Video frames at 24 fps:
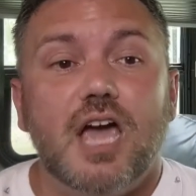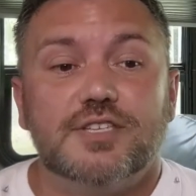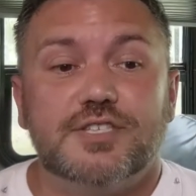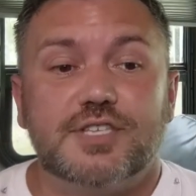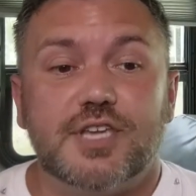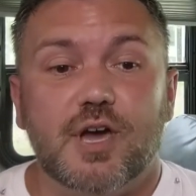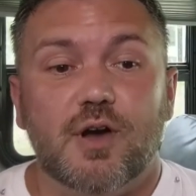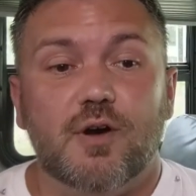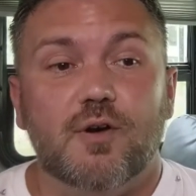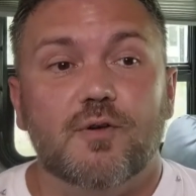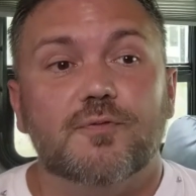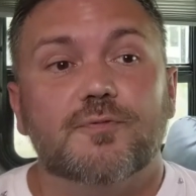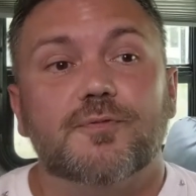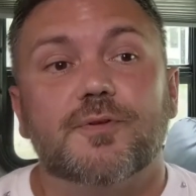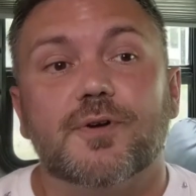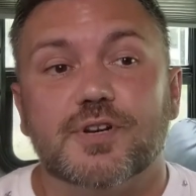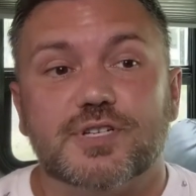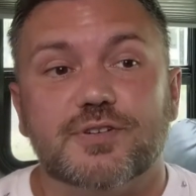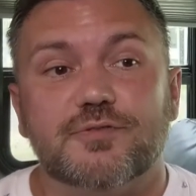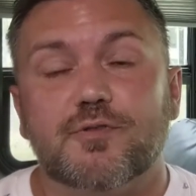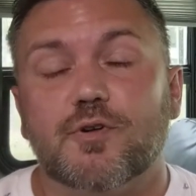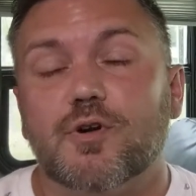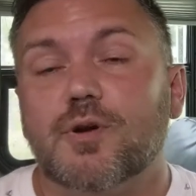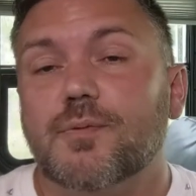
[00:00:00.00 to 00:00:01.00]
So
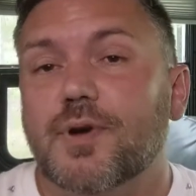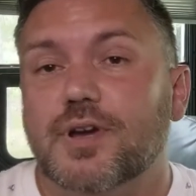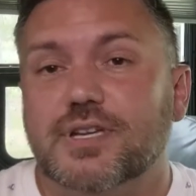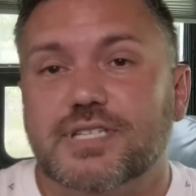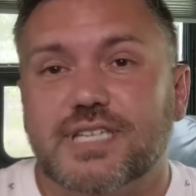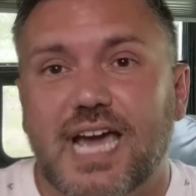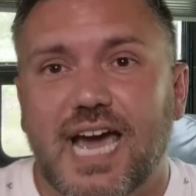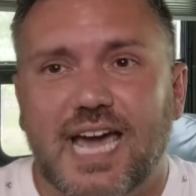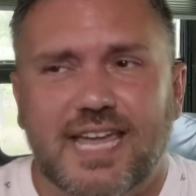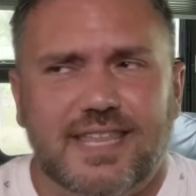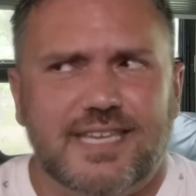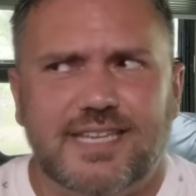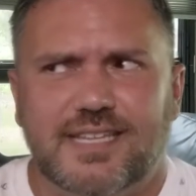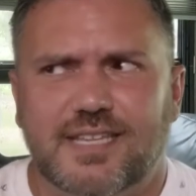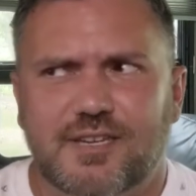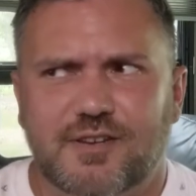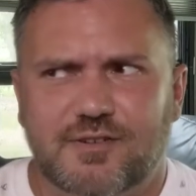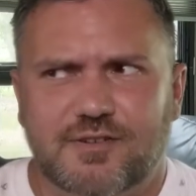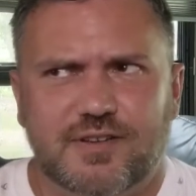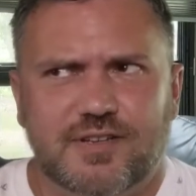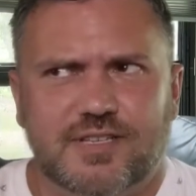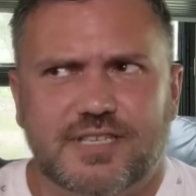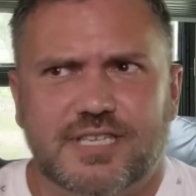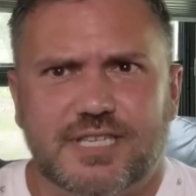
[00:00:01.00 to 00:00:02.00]
first and foremost, I think that
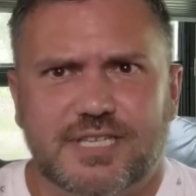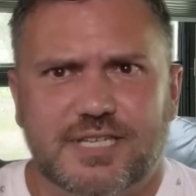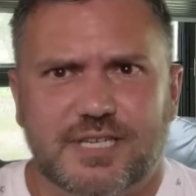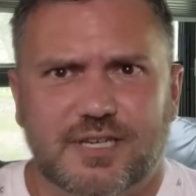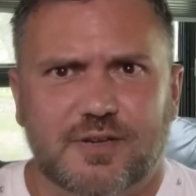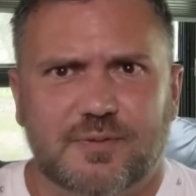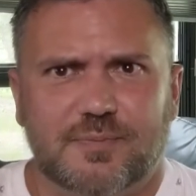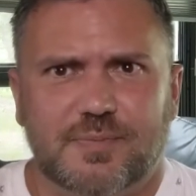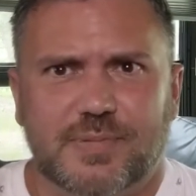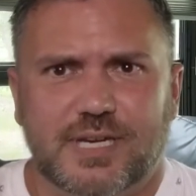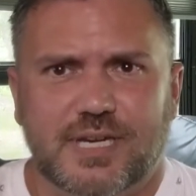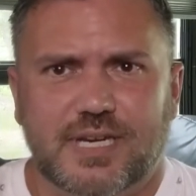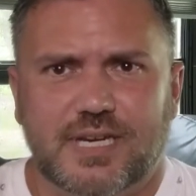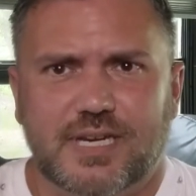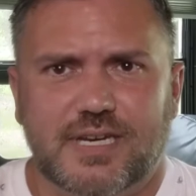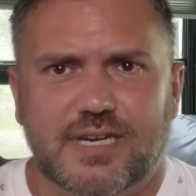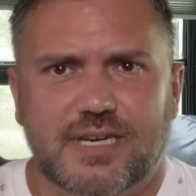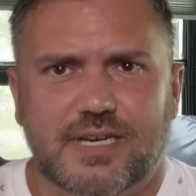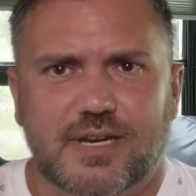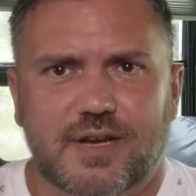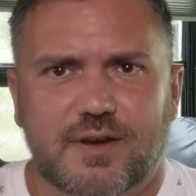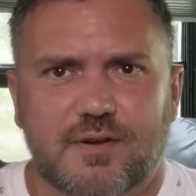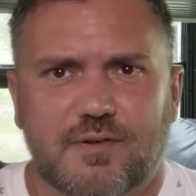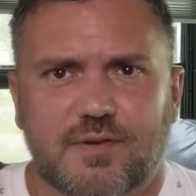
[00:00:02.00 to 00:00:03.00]
you can still
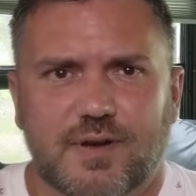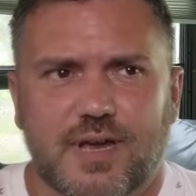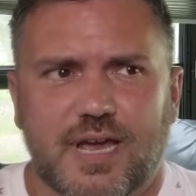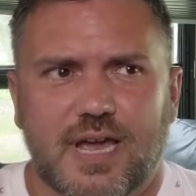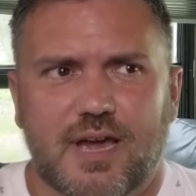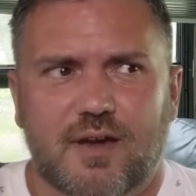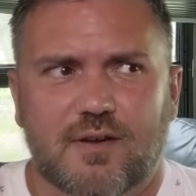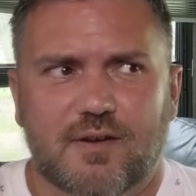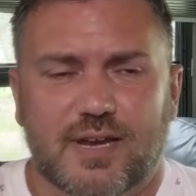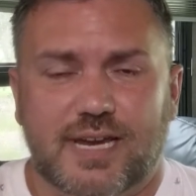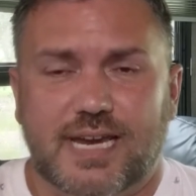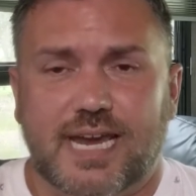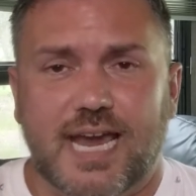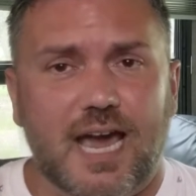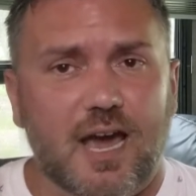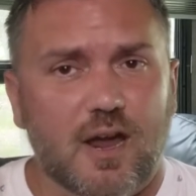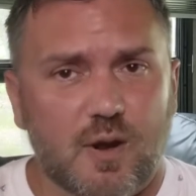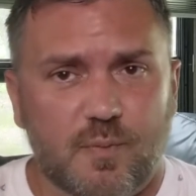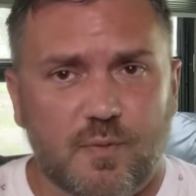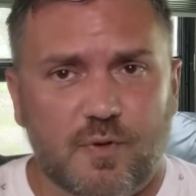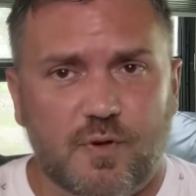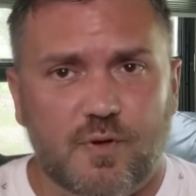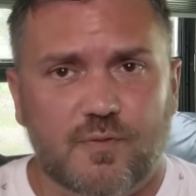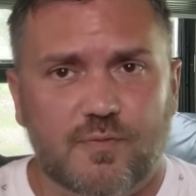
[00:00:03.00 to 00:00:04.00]
be, you know, held
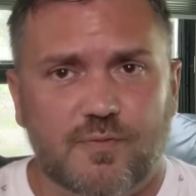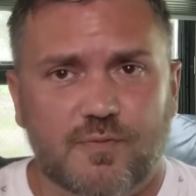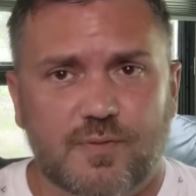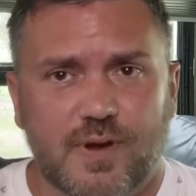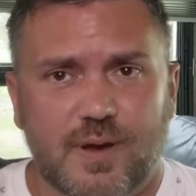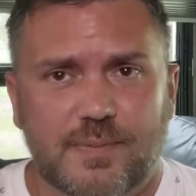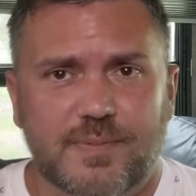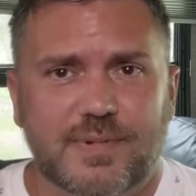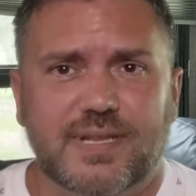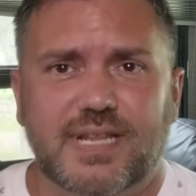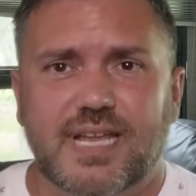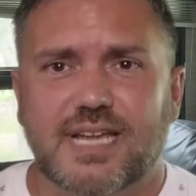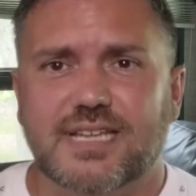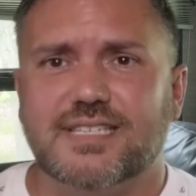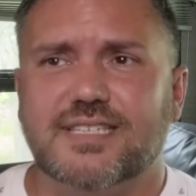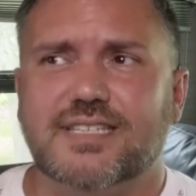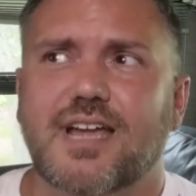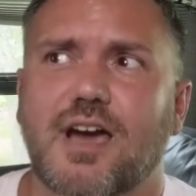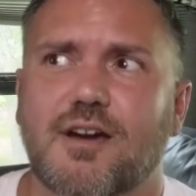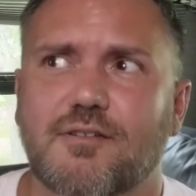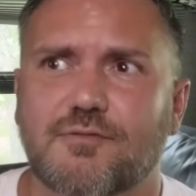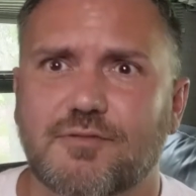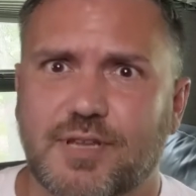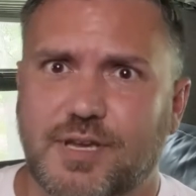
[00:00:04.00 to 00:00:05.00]
accountable. I mean,
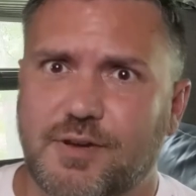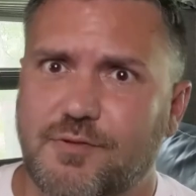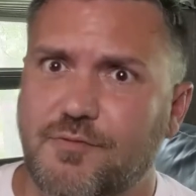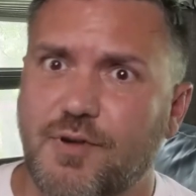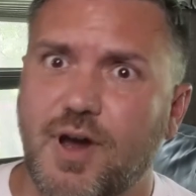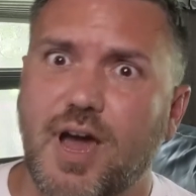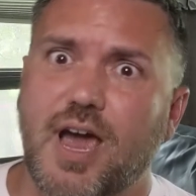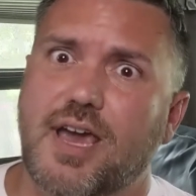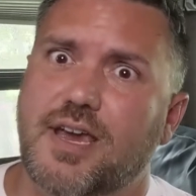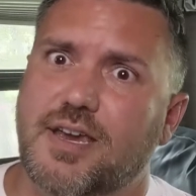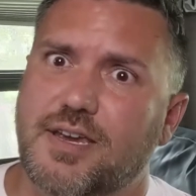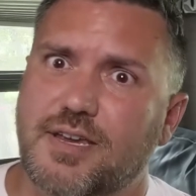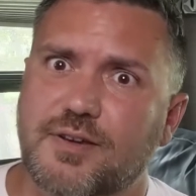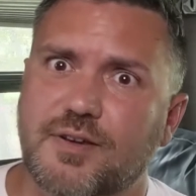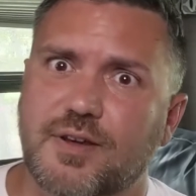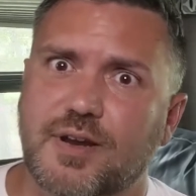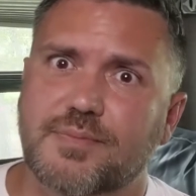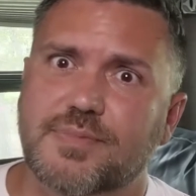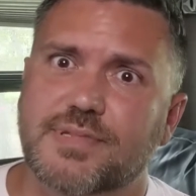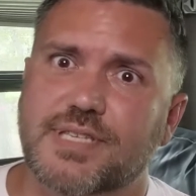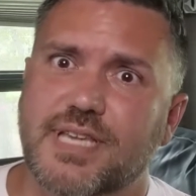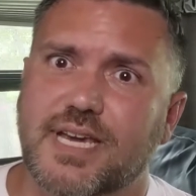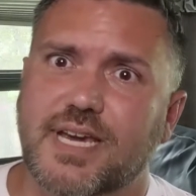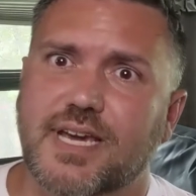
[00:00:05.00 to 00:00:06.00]
that's not really right. You know
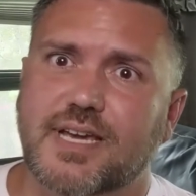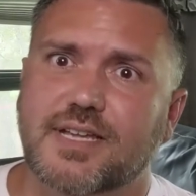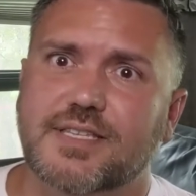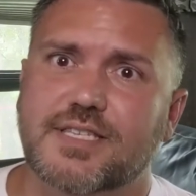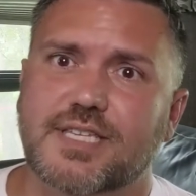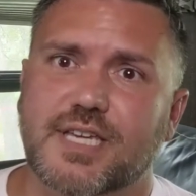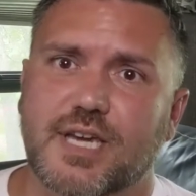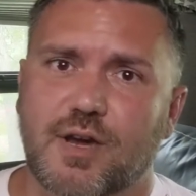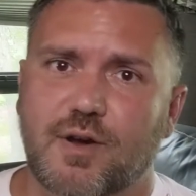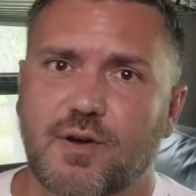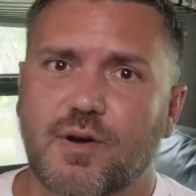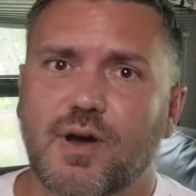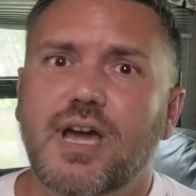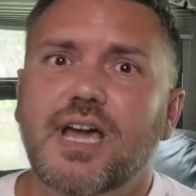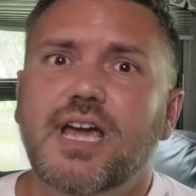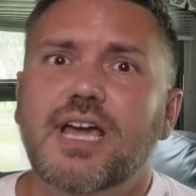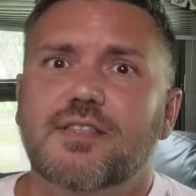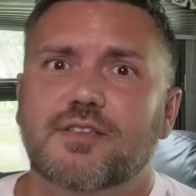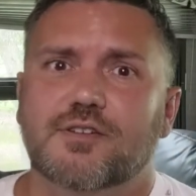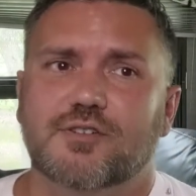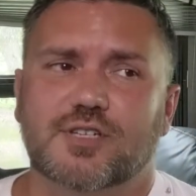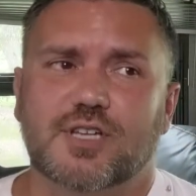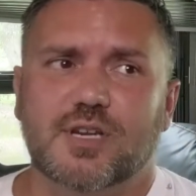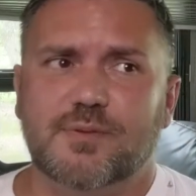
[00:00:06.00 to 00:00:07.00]
what I'm saying? So
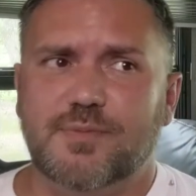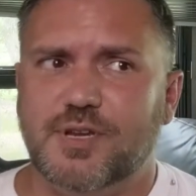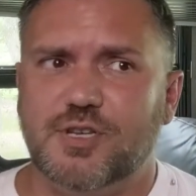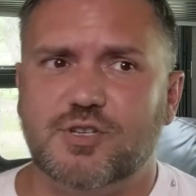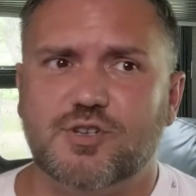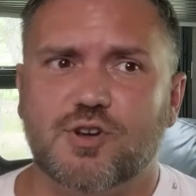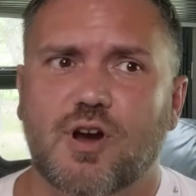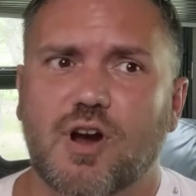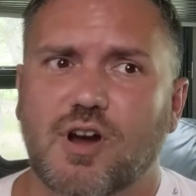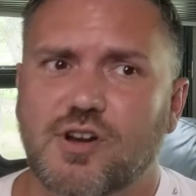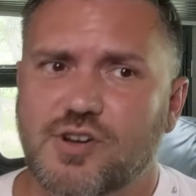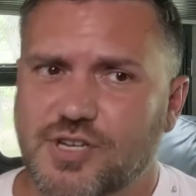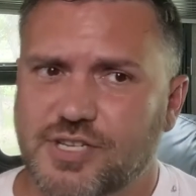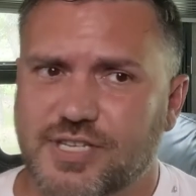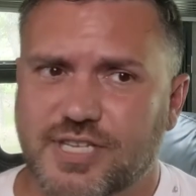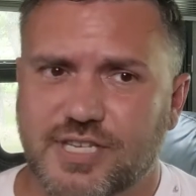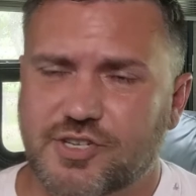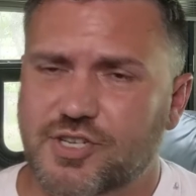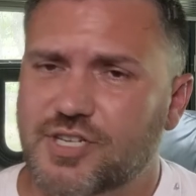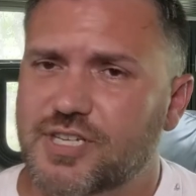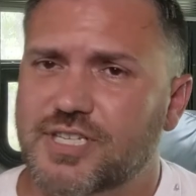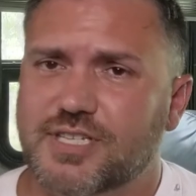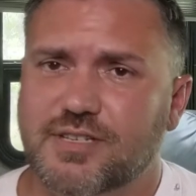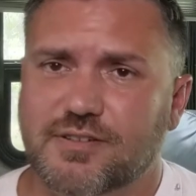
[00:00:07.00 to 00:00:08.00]
there's going to be charges
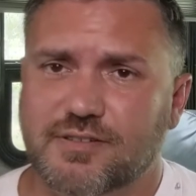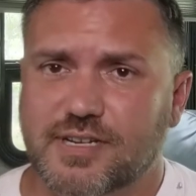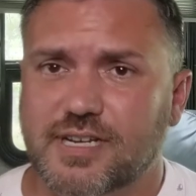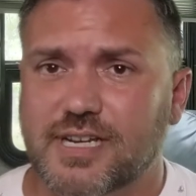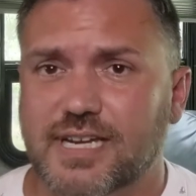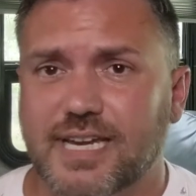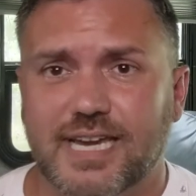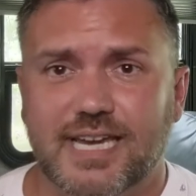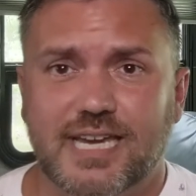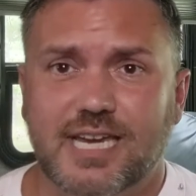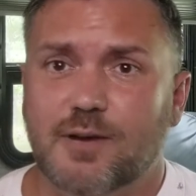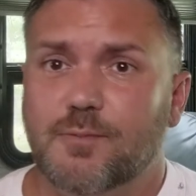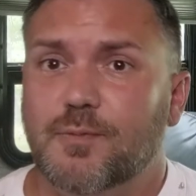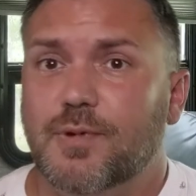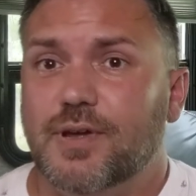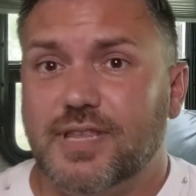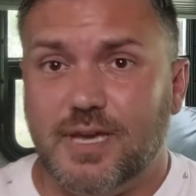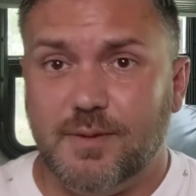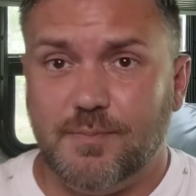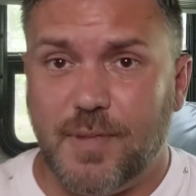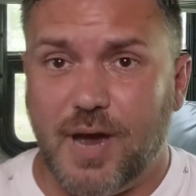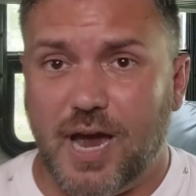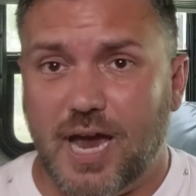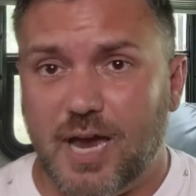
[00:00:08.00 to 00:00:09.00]
that she's still going to get hit
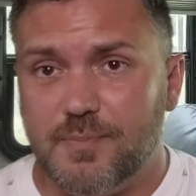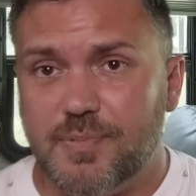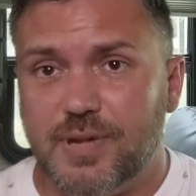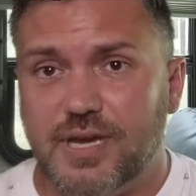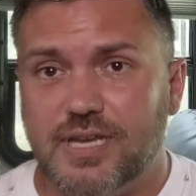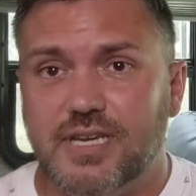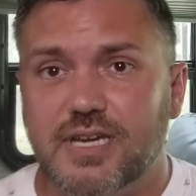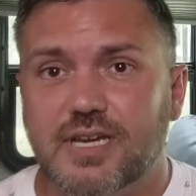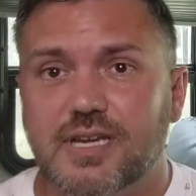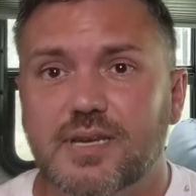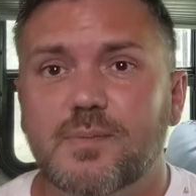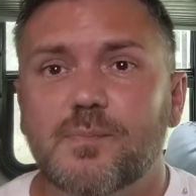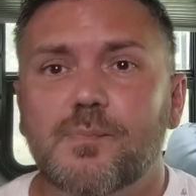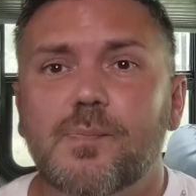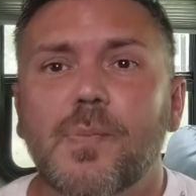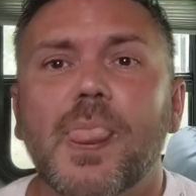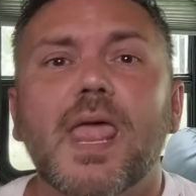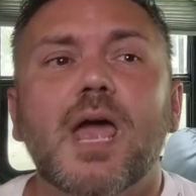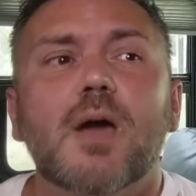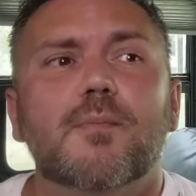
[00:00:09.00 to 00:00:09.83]
with, in my opinion.